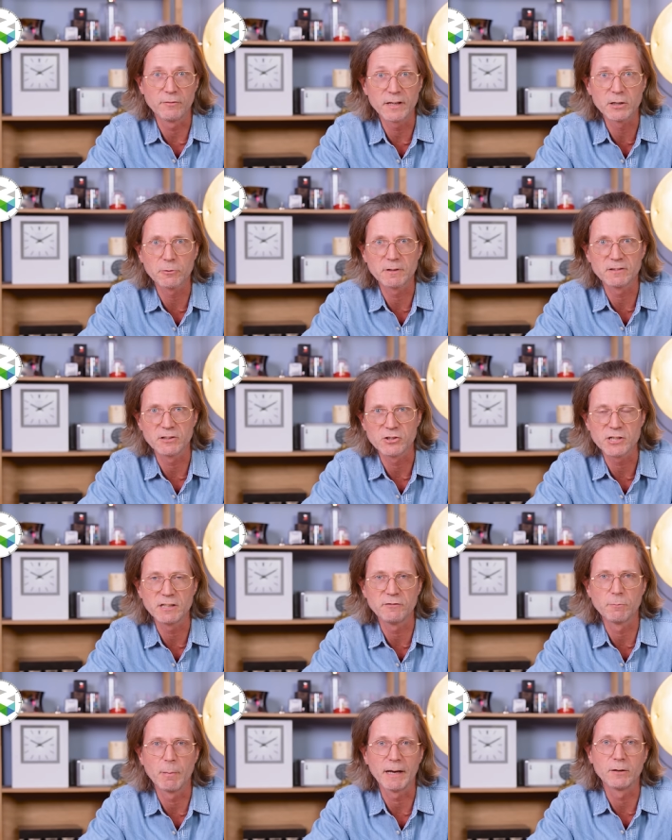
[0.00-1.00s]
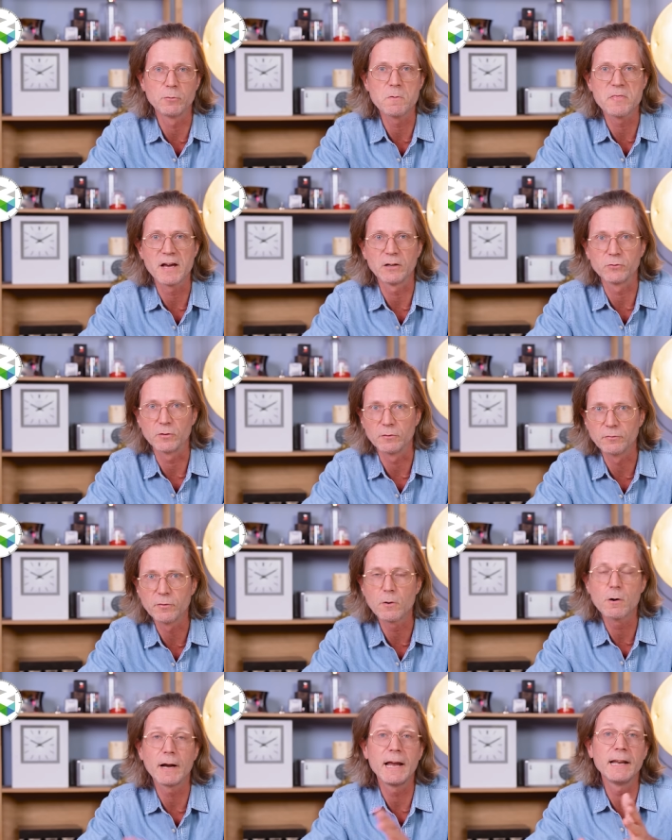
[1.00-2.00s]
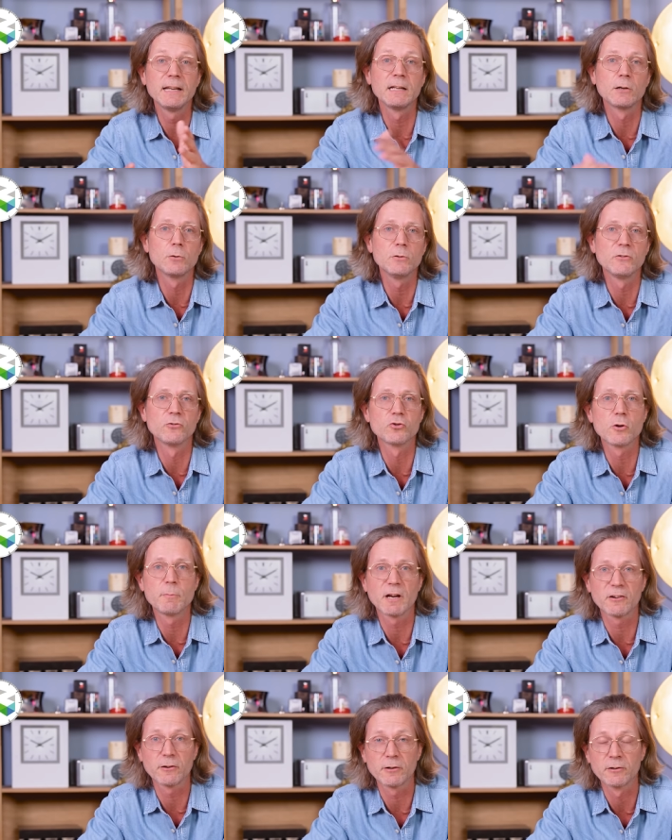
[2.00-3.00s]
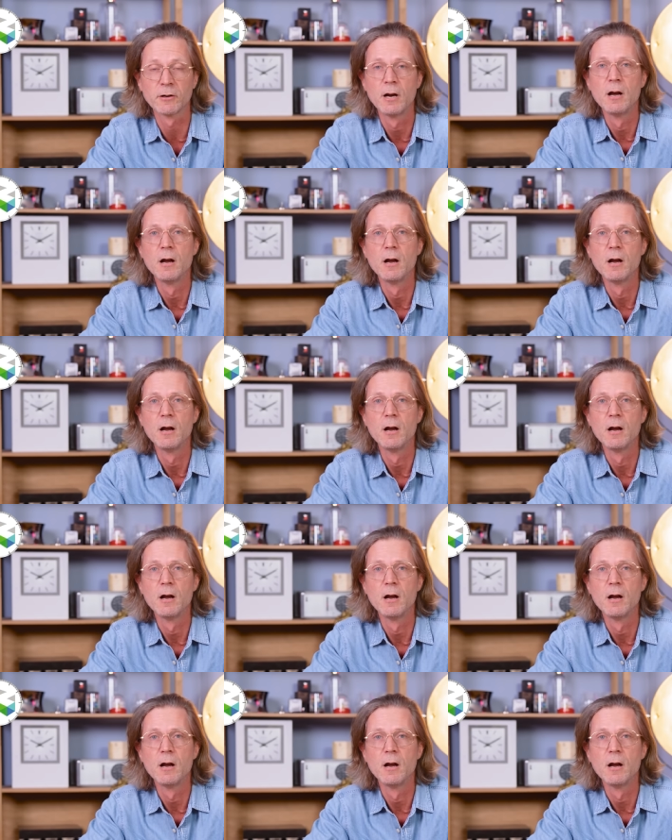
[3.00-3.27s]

victories achieved by 2004 and includes Schumacher